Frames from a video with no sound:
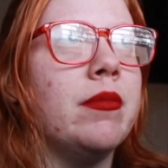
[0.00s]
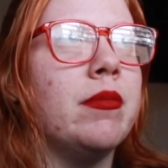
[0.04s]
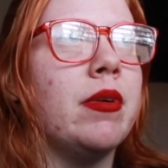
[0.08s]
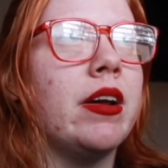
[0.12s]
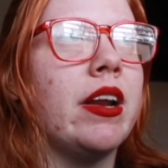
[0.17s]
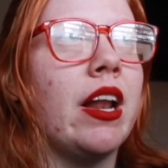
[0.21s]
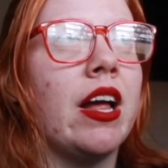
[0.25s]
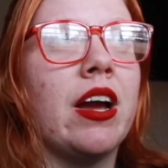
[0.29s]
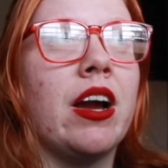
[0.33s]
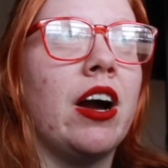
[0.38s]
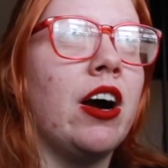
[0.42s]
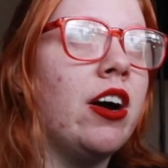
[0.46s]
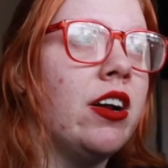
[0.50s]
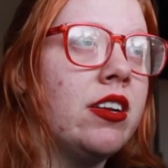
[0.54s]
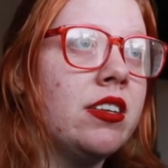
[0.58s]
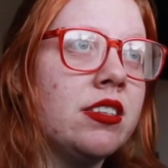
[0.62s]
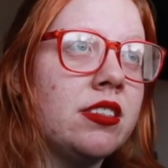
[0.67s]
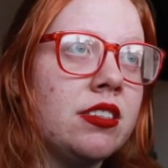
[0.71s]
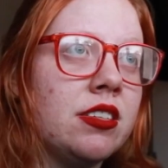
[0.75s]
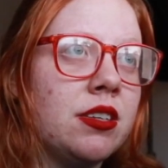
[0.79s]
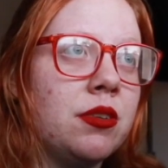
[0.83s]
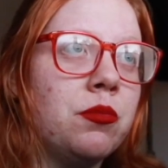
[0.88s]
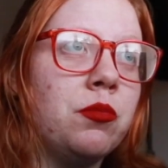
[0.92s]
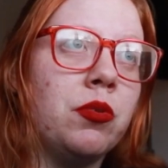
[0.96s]
and I
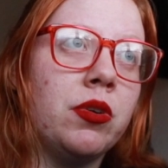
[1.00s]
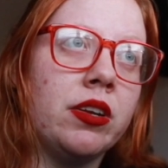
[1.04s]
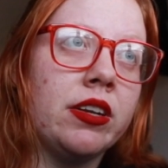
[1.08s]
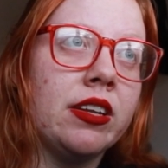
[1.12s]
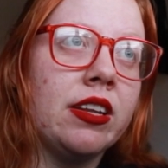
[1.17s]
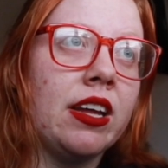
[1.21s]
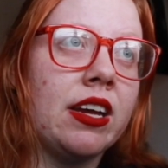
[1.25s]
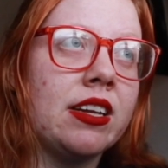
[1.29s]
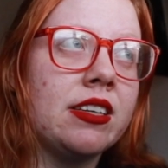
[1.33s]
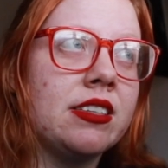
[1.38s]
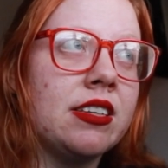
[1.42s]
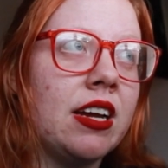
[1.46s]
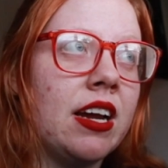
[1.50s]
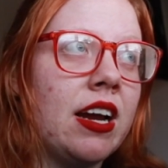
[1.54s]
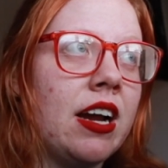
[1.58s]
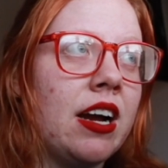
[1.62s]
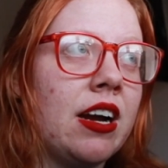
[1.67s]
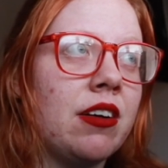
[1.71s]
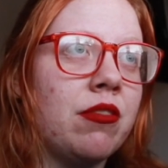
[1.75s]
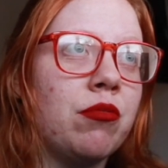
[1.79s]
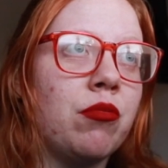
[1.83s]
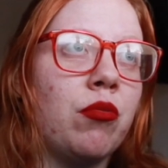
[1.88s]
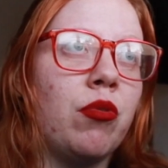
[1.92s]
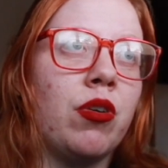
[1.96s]
honestly would like to
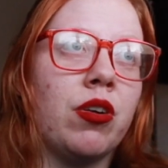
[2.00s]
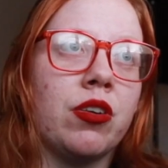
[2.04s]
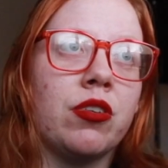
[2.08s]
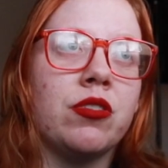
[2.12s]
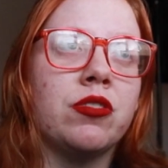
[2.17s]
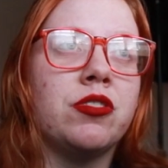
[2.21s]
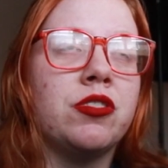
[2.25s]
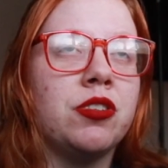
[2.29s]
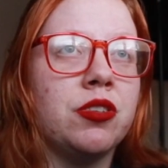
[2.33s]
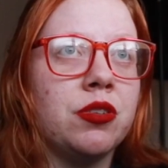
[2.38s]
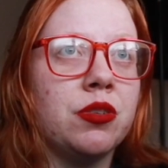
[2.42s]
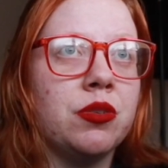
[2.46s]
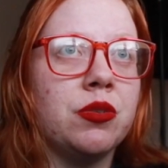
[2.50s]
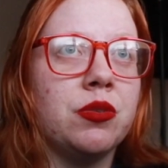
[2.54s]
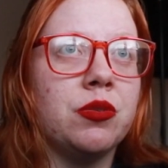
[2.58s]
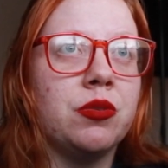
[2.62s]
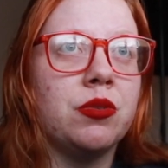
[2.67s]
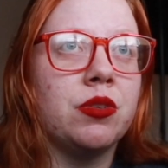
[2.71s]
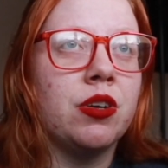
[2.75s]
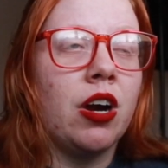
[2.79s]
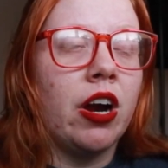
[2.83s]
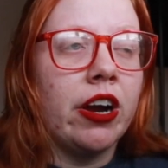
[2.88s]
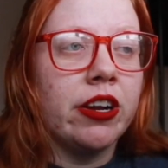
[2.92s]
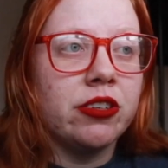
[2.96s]
have one or two
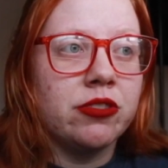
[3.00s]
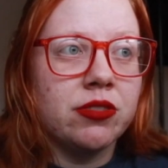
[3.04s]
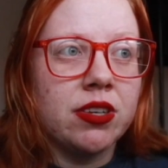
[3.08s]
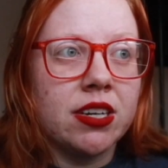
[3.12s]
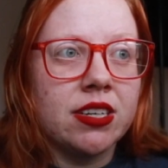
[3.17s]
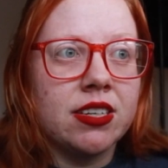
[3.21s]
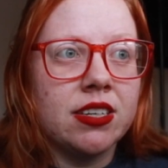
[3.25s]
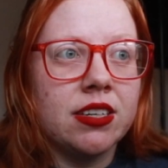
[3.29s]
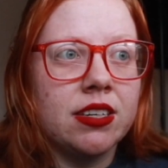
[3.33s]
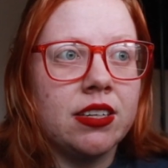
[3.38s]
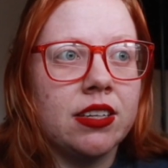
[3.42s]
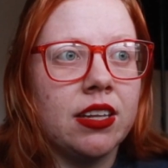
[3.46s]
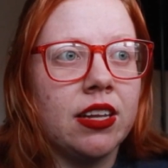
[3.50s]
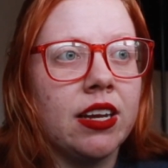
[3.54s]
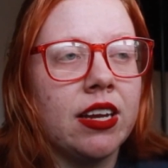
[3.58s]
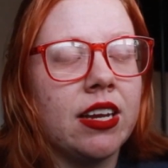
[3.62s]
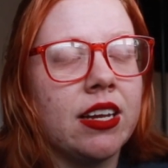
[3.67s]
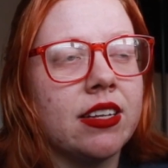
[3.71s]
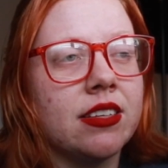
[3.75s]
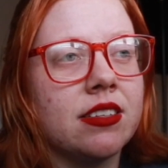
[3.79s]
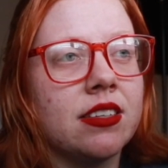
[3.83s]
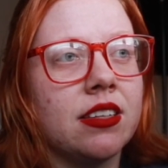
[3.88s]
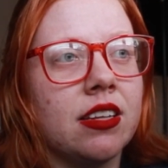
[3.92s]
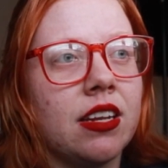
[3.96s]
contracted
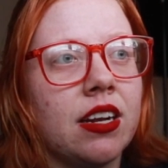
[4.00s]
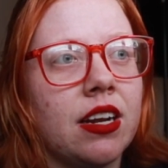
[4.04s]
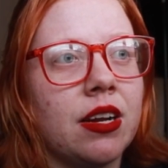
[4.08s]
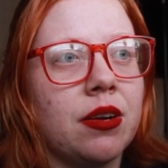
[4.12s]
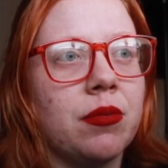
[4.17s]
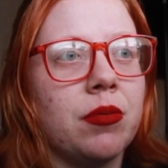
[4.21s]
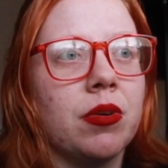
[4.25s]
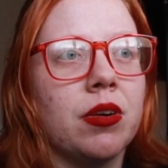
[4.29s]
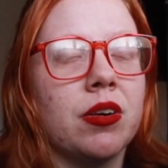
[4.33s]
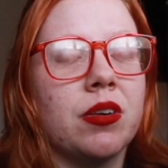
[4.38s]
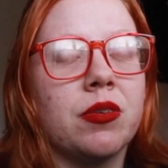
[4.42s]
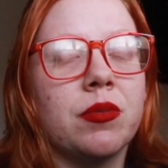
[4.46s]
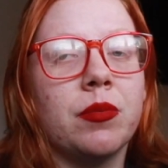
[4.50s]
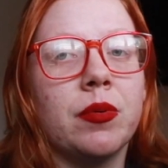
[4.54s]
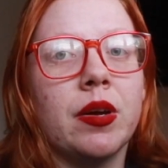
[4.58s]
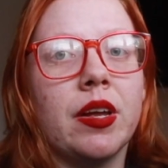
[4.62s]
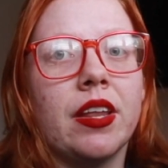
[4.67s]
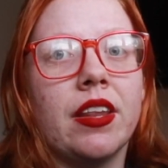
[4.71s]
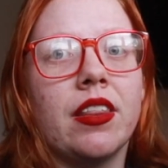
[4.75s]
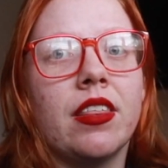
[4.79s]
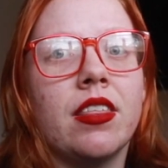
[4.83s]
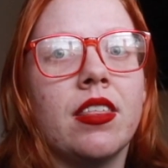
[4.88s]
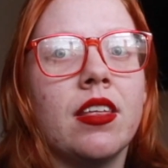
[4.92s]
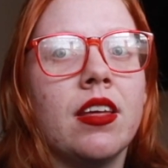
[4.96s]
clients that I work
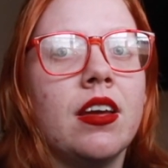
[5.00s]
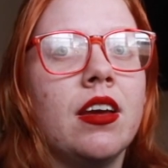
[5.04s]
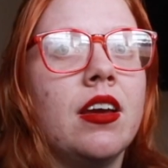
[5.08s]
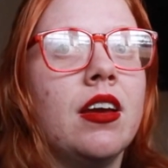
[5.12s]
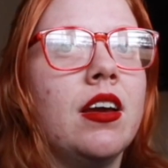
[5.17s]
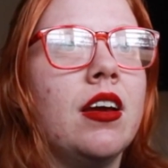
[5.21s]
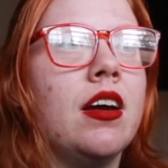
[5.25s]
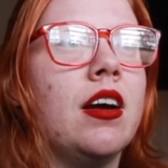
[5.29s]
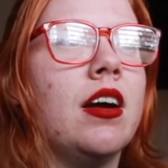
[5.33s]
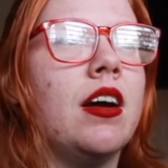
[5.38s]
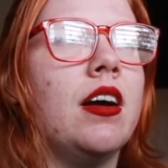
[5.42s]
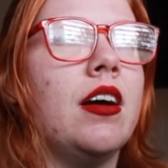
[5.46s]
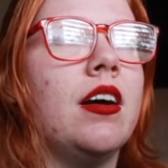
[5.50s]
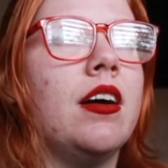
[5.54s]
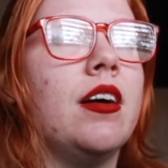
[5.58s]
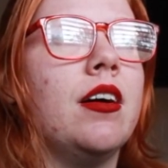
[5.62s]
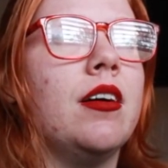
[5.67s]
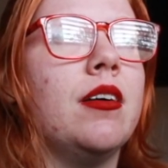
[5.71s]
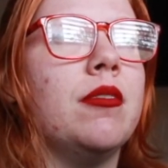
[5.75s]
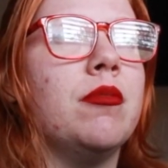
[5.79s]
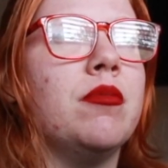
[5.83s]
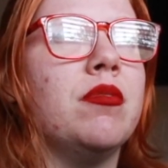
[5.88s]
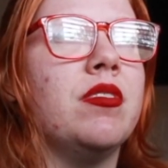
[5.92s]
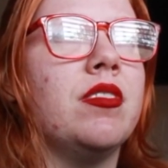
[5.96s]
with,
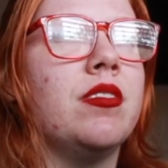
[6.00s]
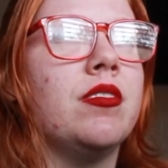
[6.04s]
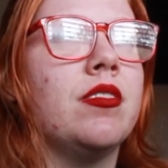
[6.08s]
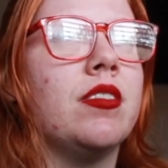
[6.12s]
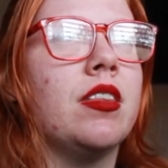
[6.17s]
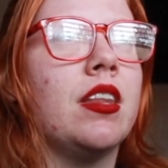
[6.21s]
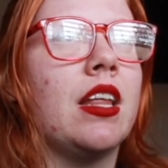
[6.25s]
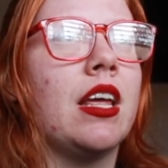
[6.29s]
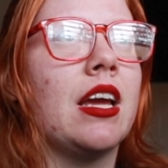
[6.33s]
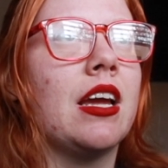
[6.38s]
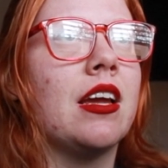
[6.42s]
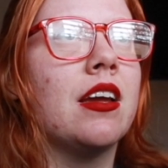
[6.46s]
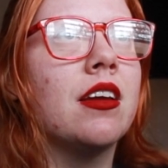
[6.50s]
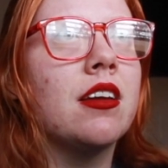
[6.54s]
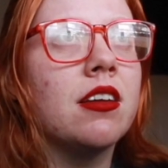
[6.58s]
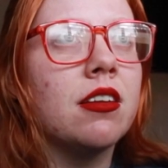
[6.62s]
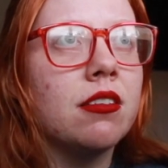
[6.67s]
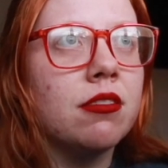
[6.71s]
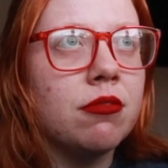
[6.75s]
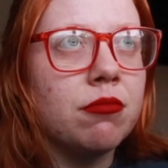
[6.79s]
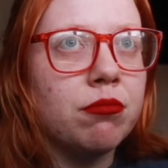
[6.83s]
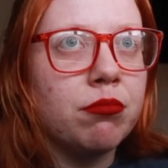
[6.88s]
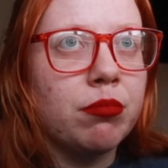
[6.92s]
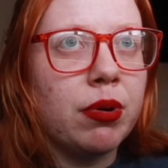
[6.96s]
like
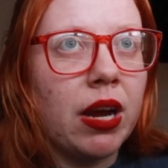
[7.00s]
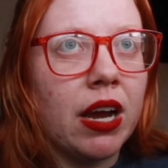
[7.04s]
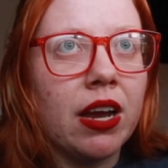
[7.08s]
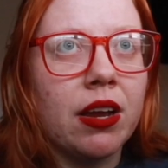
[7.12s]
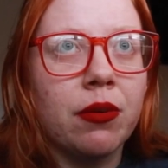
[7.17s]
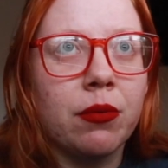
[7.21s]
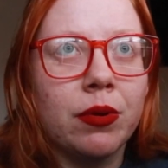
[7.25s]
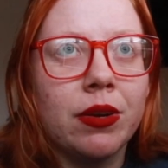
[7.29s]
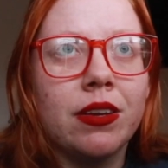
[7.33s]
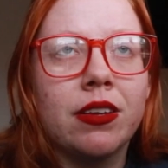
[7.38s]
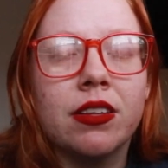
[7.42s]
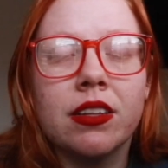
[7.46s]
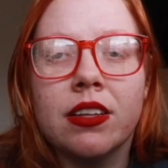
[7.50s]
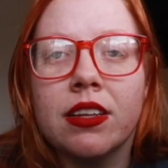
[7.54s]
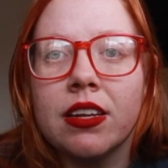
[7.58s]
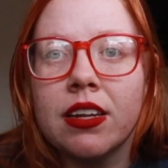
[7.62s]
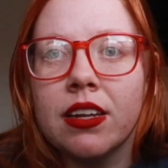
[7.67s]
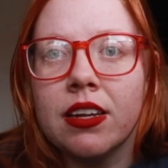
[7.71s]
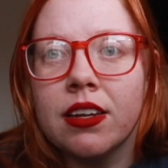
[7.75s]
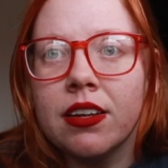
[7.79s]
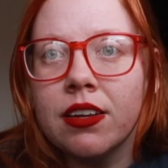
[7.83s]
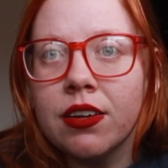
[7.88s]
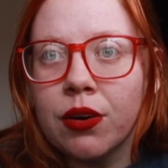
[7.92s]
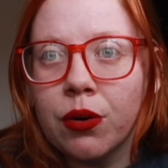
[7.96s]

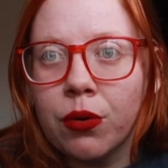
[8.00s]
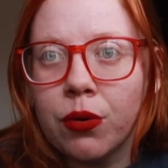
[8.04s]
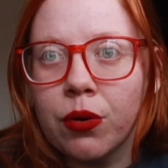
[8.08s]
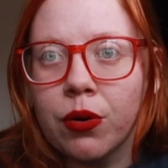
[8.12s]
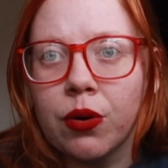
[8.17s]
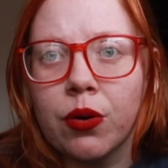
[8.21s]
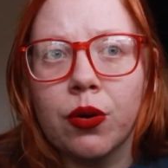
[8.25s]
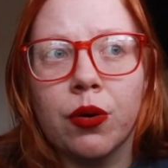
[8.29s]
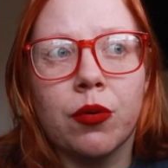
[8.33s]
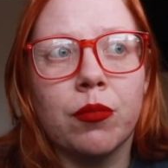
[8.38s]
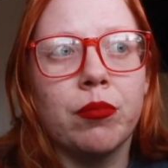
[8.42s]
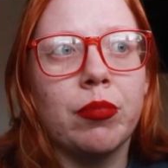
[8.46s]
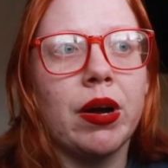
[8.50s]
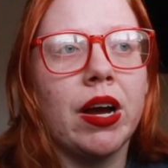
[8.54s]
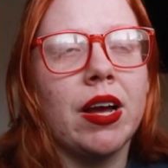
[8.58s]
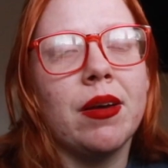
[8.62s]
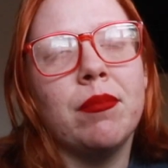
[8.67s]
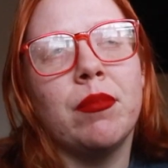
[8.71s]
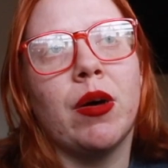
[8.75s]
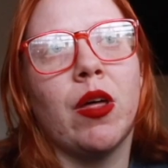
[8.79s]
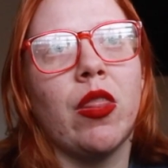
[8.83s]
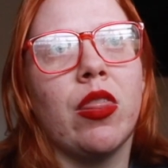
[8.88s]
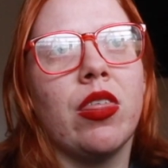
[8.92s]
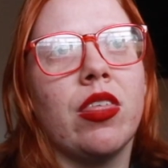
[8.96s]
bi-weekly or
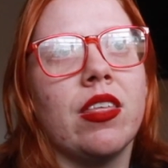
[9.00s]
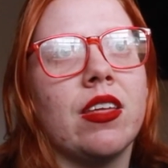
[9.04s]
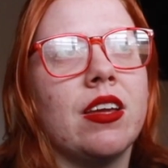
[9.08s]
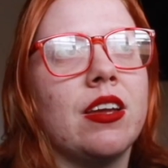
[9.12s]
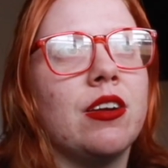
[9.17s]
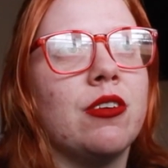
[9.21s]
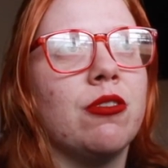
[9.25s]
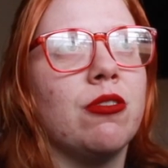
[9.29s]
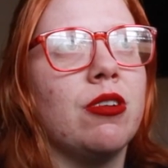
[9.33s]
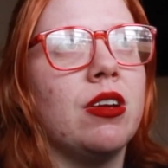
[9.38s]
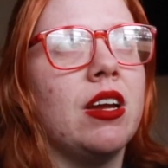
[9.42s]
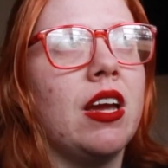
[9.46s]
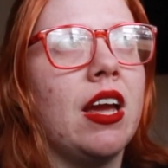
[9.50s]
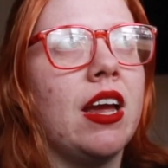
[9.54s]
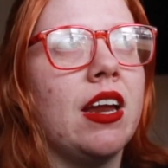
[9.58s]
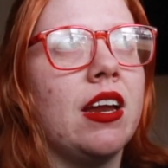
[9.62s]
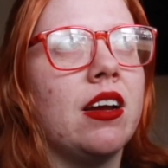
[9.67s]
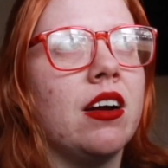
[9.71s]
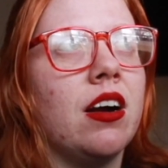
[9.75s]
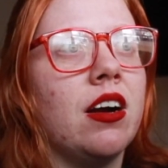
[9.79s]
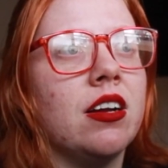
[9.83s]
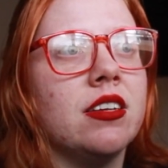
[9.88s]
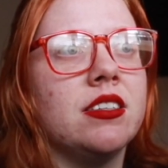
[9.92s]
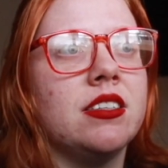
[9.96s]
bi-monthly, create
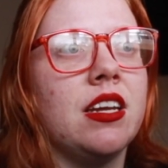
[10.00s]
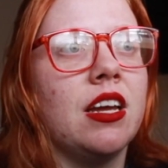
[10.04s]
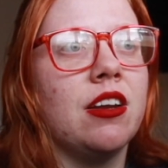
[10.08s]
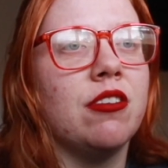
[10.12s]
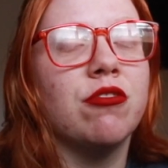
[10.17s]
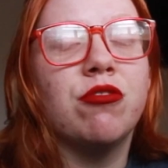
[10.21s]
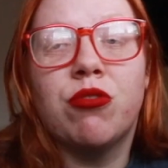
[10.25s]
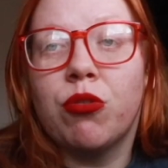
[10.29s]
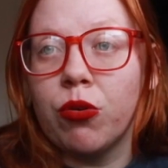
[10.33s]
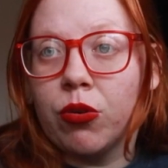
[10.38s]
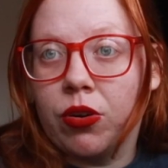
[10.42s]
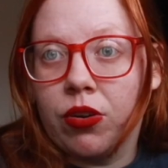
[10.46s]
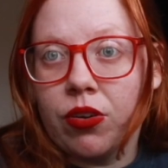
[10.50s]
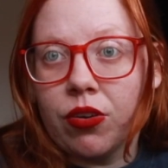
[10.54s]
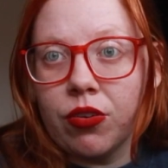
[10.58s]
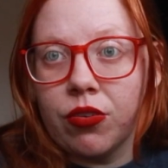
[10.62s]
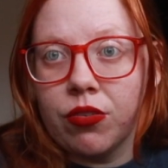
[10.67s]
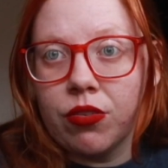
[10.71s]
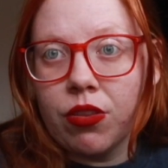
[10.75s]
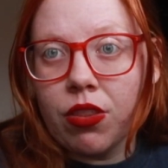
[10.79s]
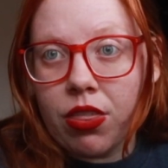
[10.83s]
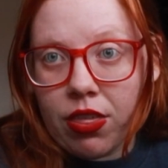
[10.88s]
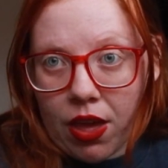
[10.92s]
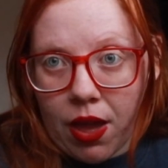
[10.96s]
content for
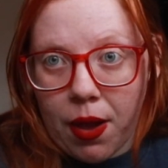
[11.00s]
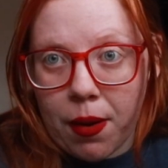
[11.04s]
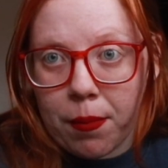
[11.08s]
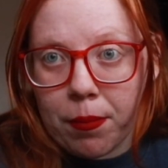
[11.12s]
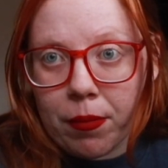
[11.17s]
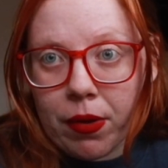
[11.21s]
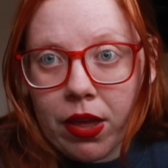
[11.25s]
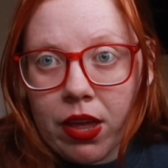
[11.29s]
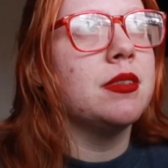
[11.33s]
them